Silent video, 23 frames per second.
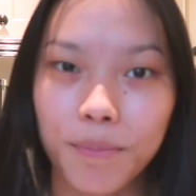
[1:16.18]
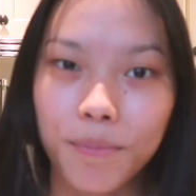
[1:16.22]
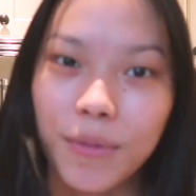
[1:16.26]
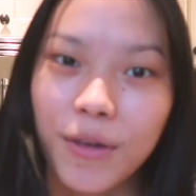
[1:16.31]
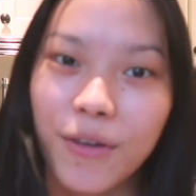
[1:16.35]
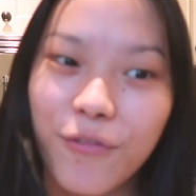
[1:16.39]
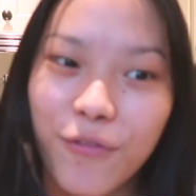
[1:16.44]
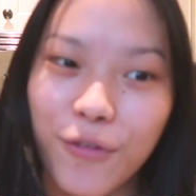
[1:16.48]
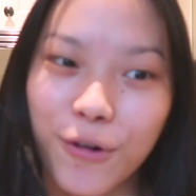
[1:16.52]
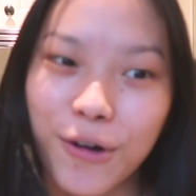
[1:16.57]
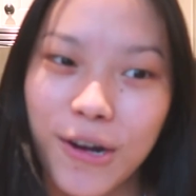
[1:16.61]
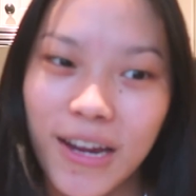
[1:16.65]

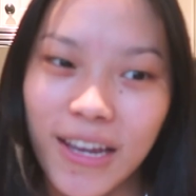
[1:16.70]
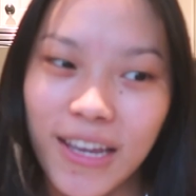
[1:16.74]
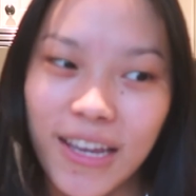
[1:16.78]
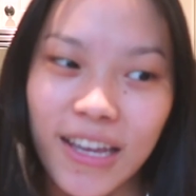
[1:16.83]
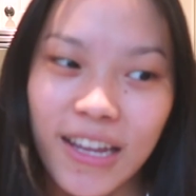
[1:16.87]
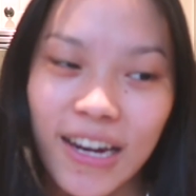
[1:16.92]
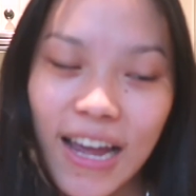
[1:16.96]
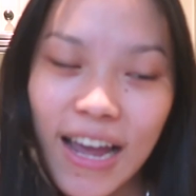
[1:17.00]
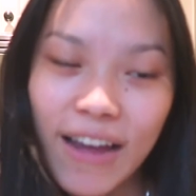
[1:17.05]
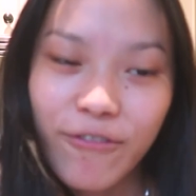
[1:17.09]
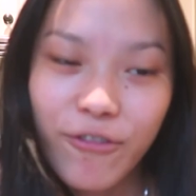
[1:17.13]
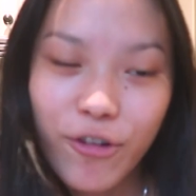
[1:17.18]
Before I
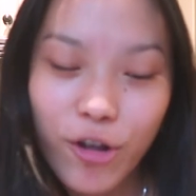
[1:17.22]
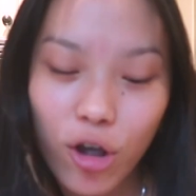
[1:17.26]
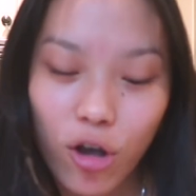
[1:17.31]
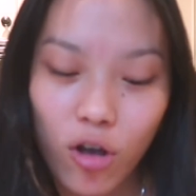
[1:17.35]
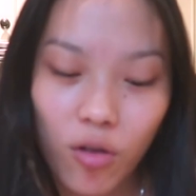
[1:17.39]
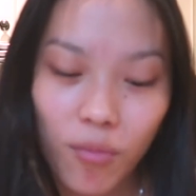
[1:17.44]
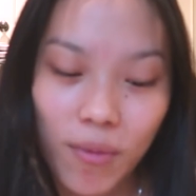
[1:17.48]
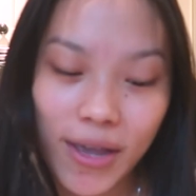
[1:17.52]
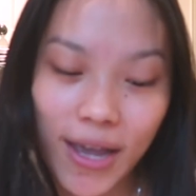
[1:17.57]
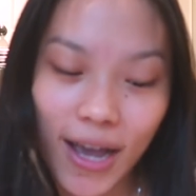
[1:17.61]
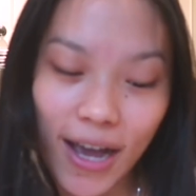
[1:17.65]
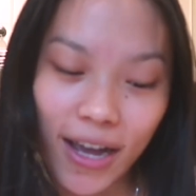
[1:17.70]
eat, I have to
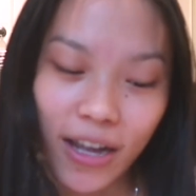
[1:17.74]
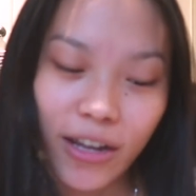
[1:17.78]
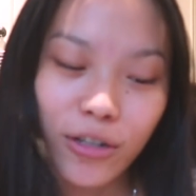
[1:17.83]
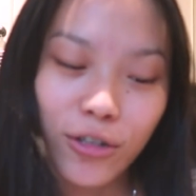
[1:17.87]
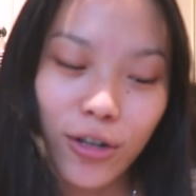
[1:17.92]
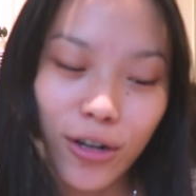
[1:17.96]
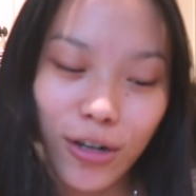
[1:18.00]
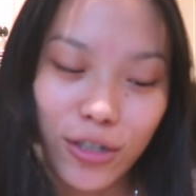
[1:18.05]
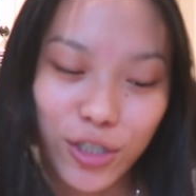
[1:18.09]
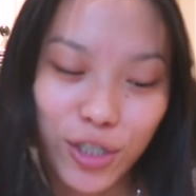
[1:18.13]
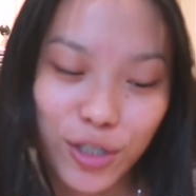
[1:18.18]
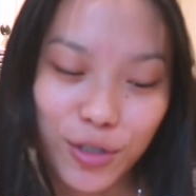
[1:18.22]
call my eye
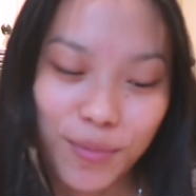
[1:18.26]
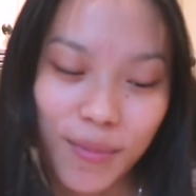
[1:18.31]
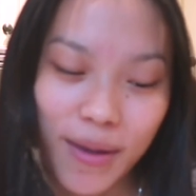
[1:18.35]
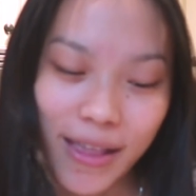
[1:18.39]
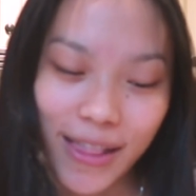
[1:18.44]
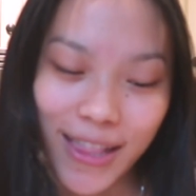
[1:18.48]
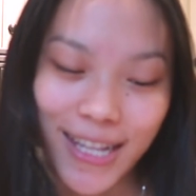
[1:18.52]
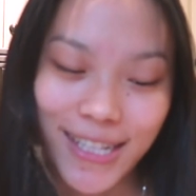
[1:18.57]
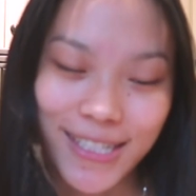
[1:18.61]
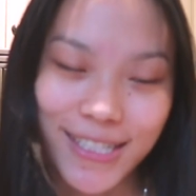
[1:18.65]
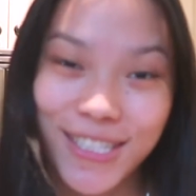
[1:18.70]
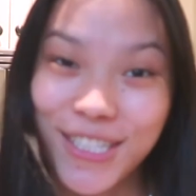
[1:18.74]
doctor.
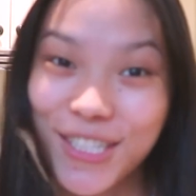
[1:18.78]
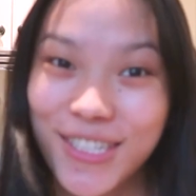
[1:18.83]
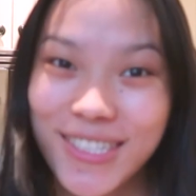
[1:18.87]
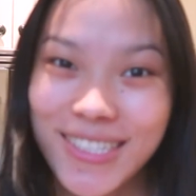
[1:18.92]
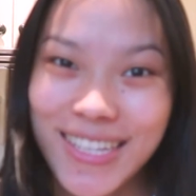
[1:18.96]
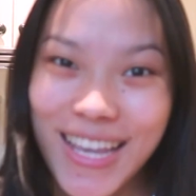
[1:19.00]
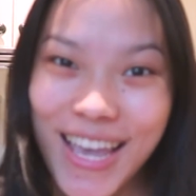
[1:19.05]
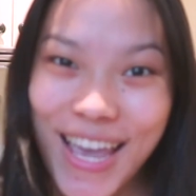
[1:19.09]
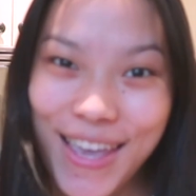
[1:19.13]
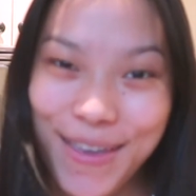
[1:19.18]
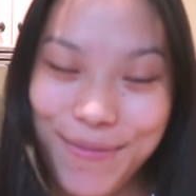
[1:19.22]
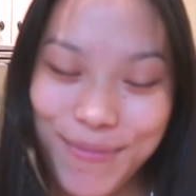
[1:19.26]
My lenses
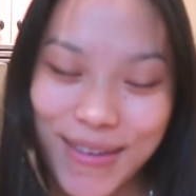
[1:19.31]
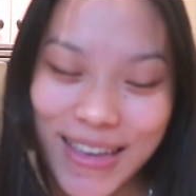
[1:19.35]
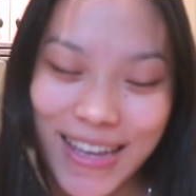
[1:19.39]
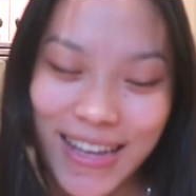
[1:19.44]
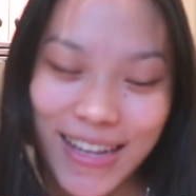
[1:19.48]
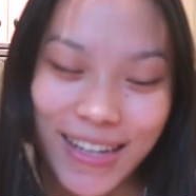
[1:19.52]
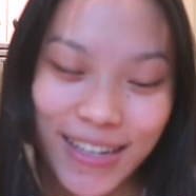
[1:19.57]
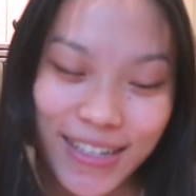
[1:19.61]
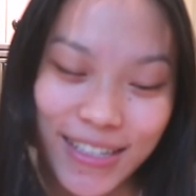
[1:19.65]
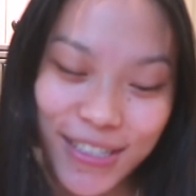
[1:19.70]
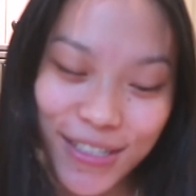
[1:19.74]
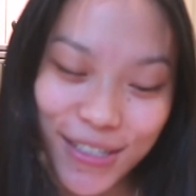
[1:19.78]
just came
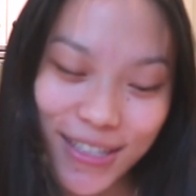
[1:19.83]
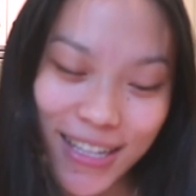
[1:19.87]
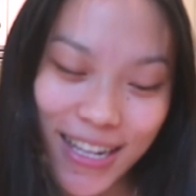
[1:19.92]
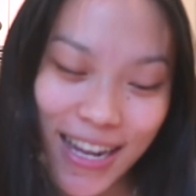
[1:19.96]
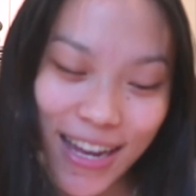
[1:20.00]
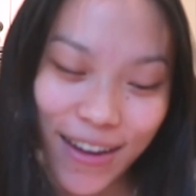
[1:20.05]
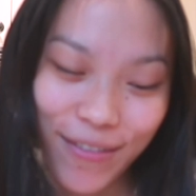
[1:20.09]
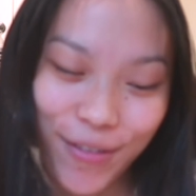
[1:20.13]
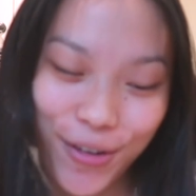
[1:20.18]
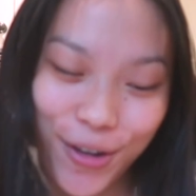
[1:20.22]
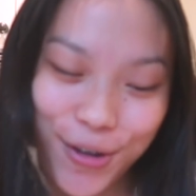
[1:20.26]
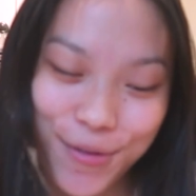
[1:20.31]
in, so then I
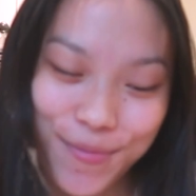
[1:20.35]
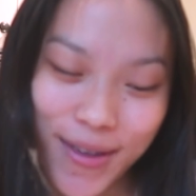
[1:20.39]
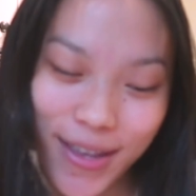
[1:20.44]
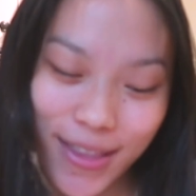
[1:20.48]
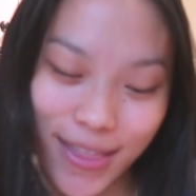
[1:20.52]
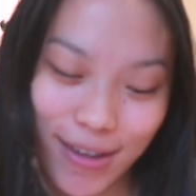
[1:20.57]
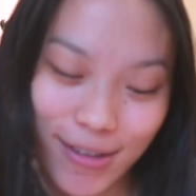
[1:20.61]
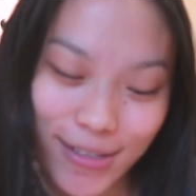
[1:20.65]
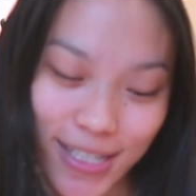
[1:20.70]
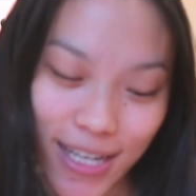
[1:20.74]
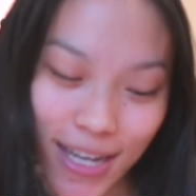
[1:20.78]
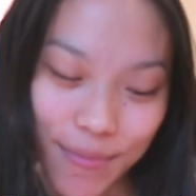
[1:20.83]
have to go
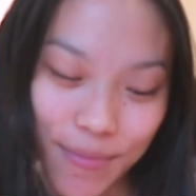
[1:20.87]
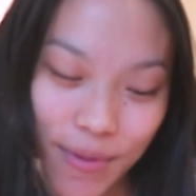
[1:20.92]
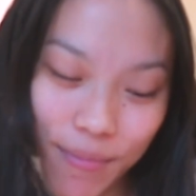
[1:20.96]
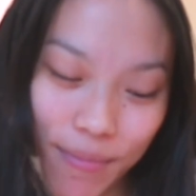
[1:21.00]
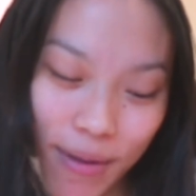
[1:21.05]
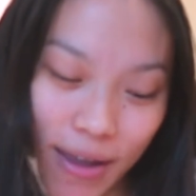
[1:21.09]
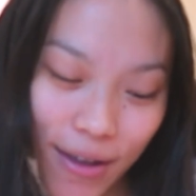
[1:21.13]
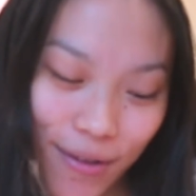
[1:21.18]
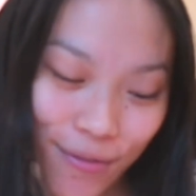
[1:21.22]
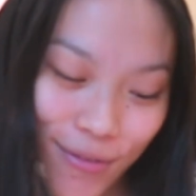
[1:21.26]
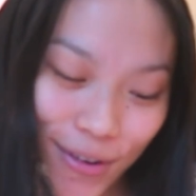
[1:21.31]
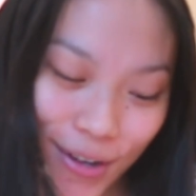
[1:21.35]
pick those up and
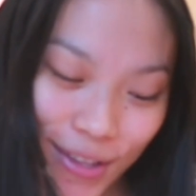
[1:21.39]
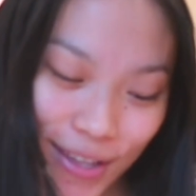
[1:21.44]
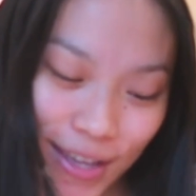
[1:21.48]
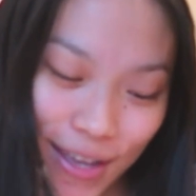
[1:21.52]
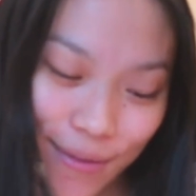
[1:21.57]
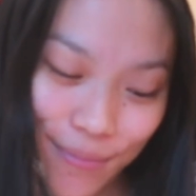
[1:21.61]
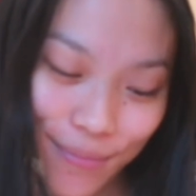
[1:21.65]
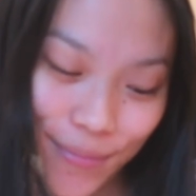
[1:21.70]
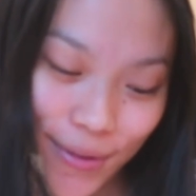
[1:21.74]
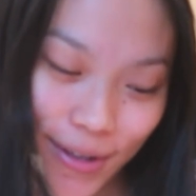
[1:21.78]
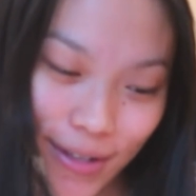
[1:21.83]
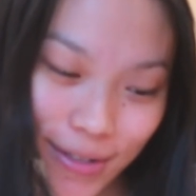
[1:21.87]
pay for
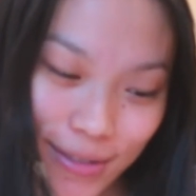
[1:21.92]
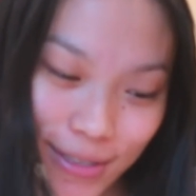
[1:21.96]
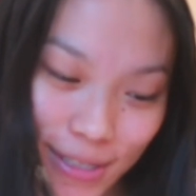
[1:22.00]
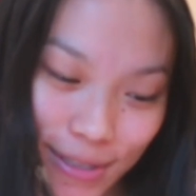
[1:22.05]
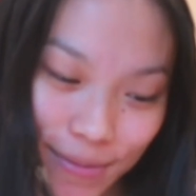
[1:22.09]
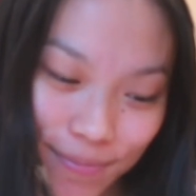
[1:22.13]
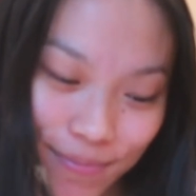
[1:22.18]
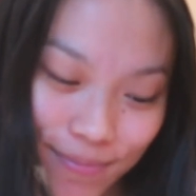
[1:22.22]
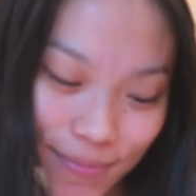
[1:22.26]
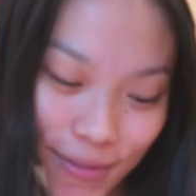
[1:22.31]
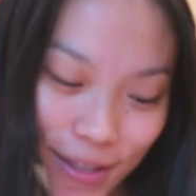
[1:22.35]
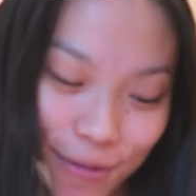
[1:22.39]
them, but
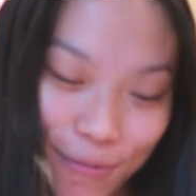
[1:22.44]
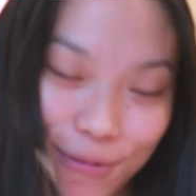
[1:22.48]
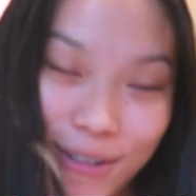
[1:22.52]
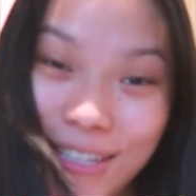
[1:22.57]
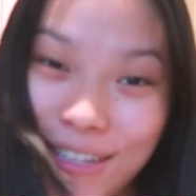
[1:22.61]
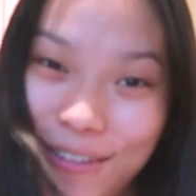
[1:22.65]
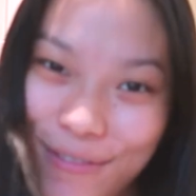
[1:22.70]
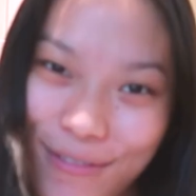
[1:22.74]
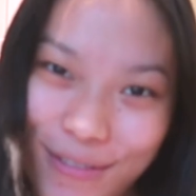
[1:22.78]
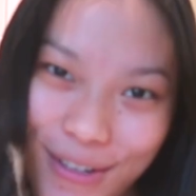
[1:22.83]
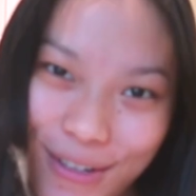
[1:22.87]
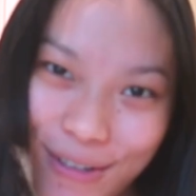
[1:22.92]
then
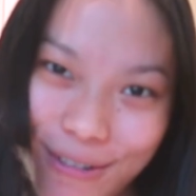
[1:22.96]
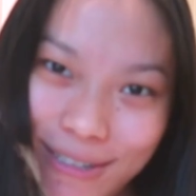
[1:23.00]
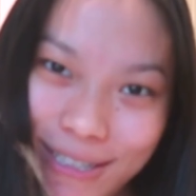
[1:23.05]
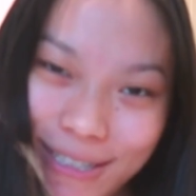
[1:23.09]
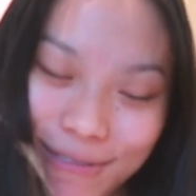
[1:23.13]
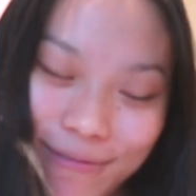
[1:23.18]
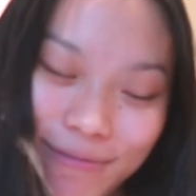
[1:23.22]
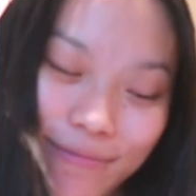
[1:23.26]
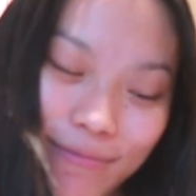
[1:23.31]
we'll eat food.